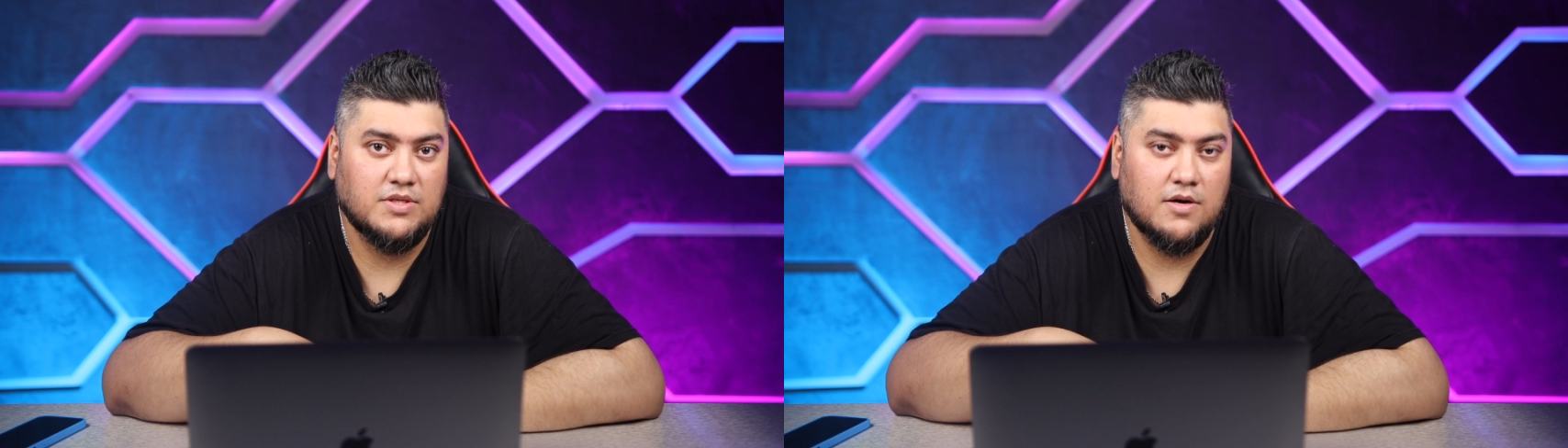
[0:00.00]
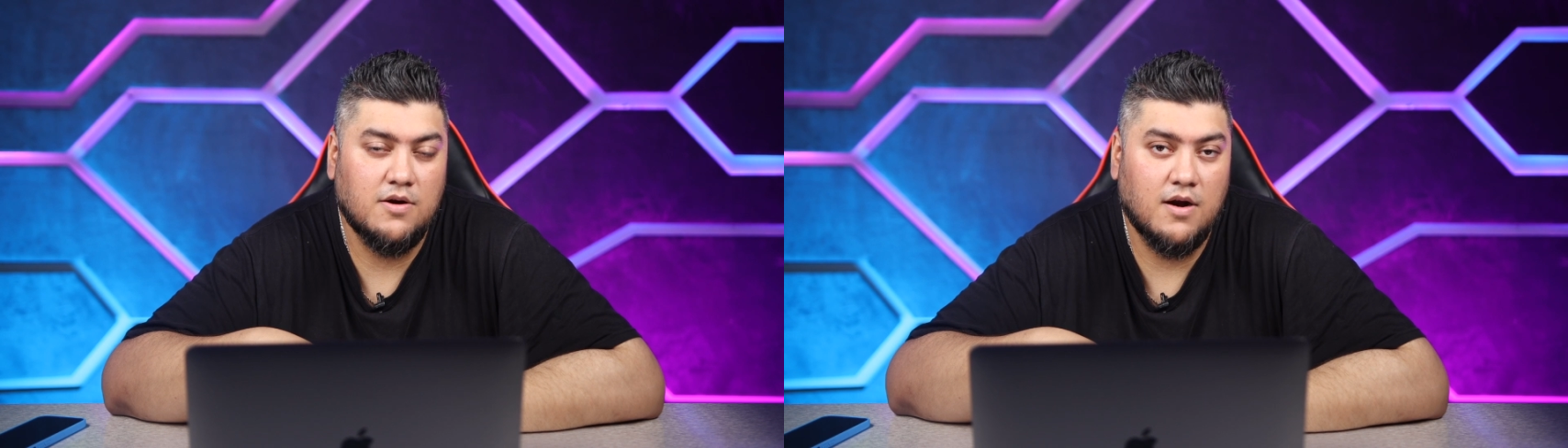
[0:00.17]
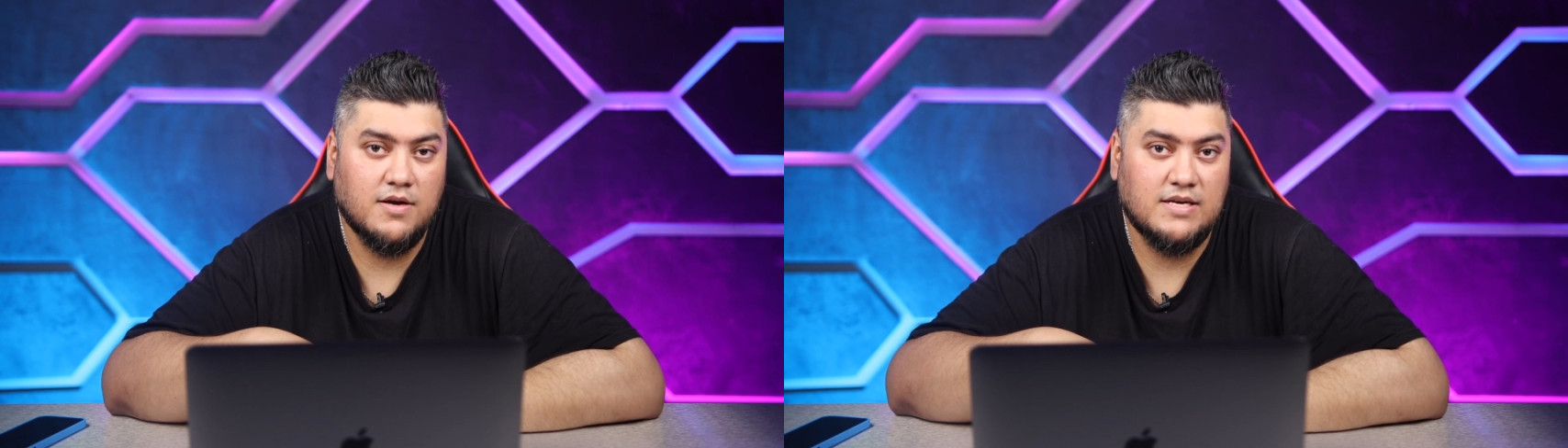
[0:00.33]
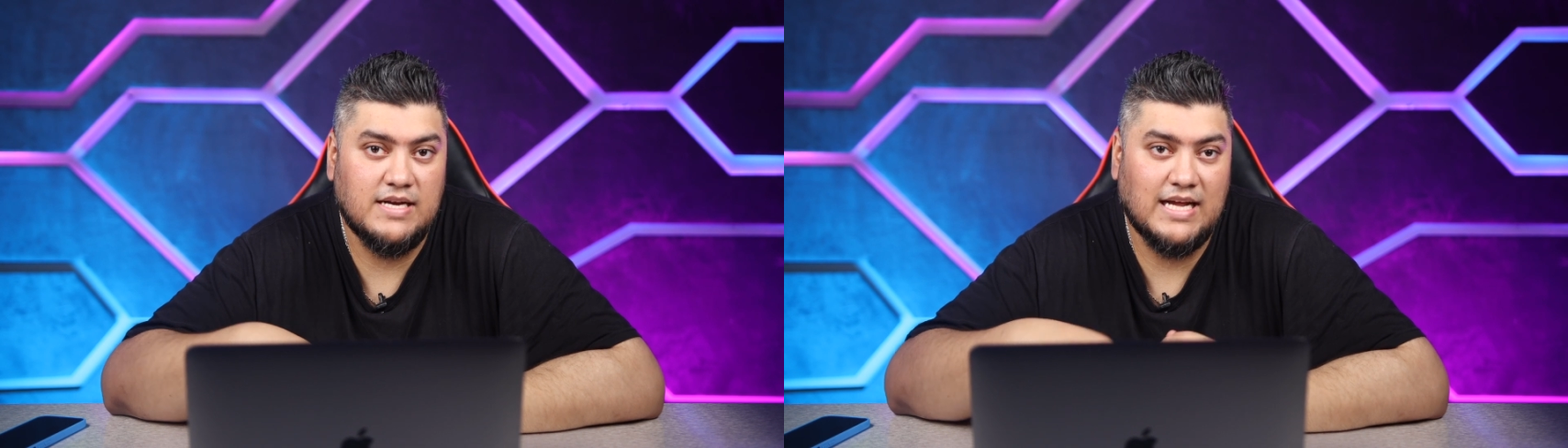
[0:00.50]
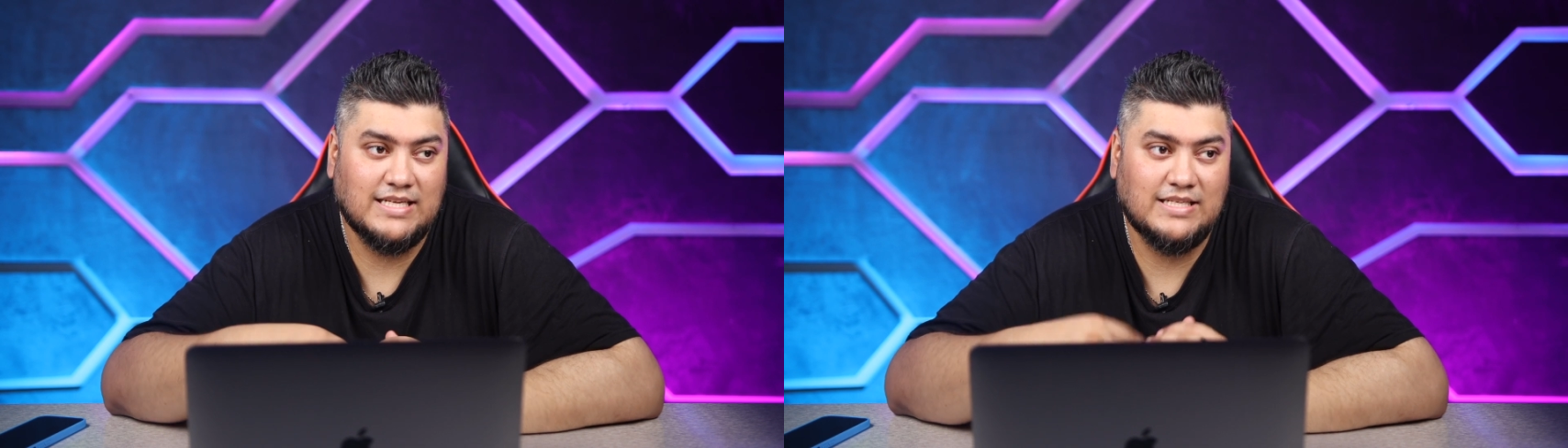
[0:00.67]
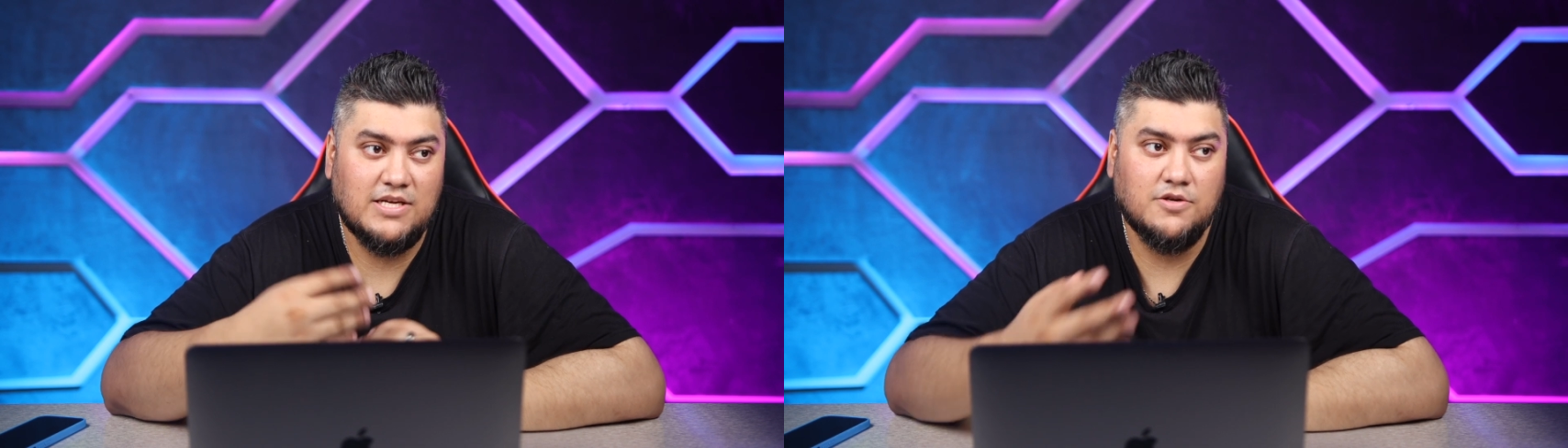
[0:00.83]
they're not
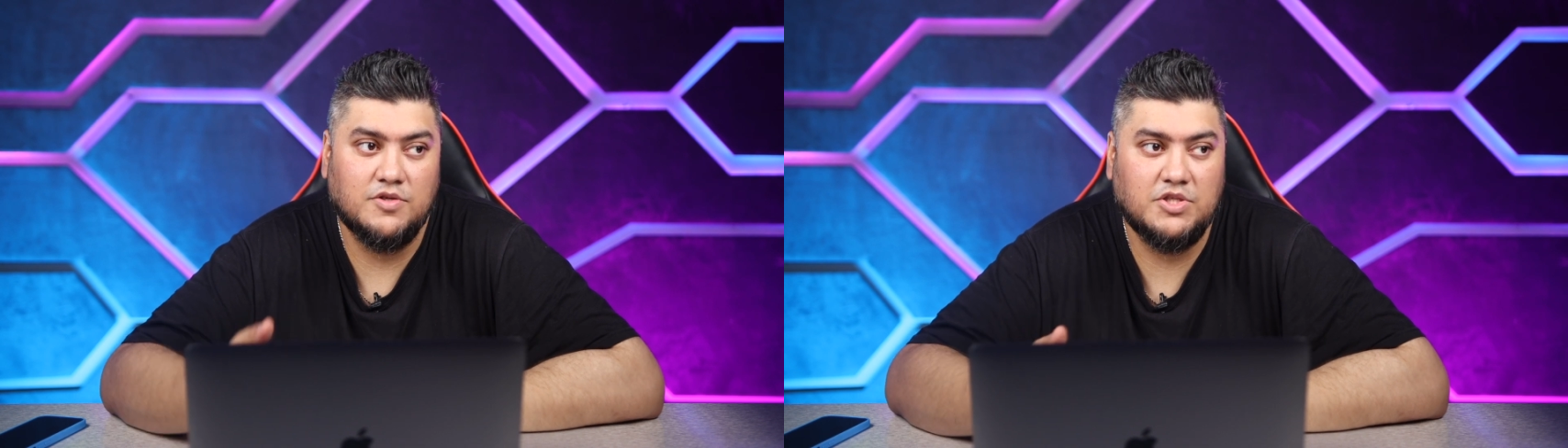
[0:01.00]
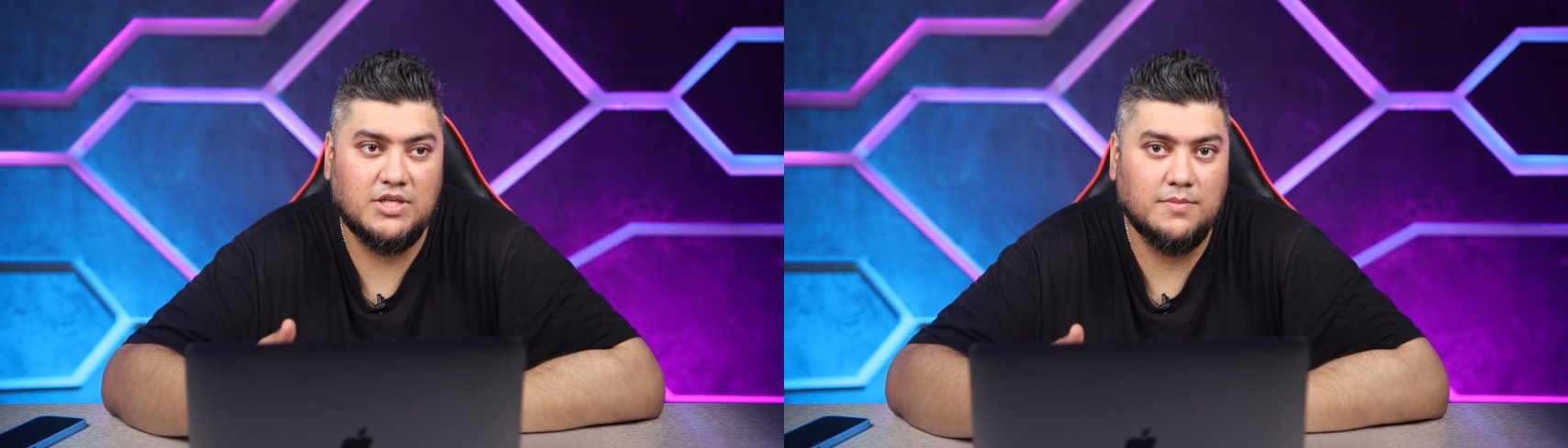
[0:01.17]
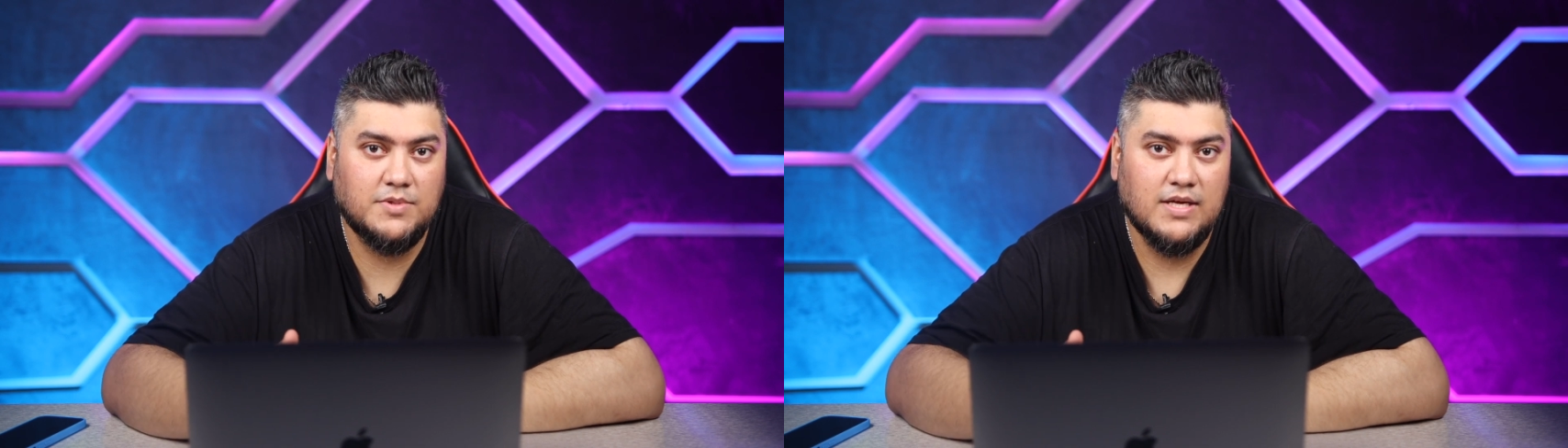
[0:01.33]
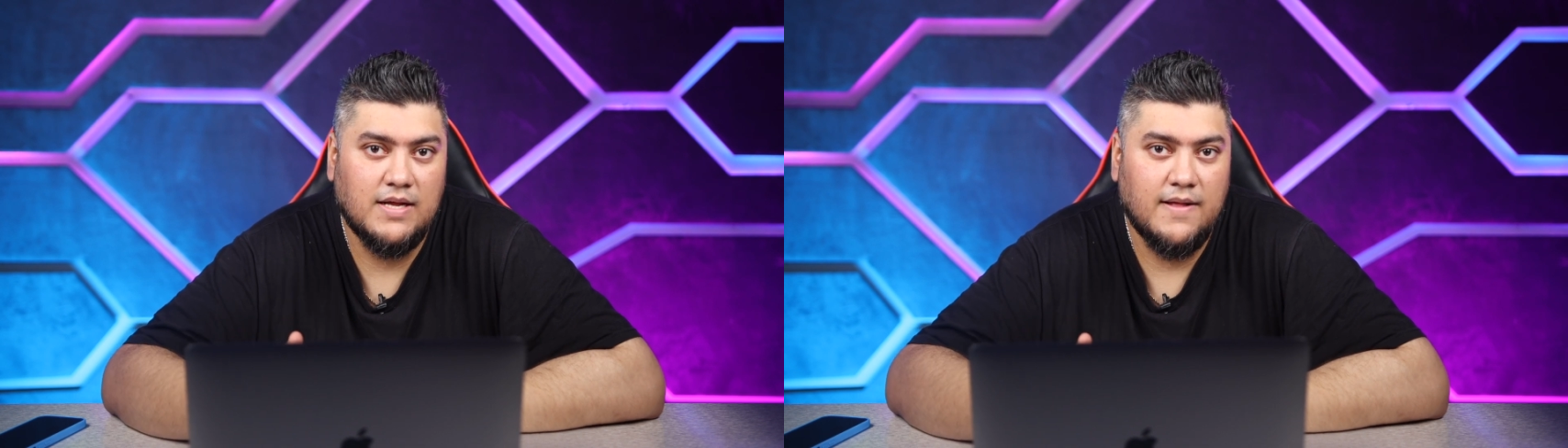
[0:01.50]
next year's chips,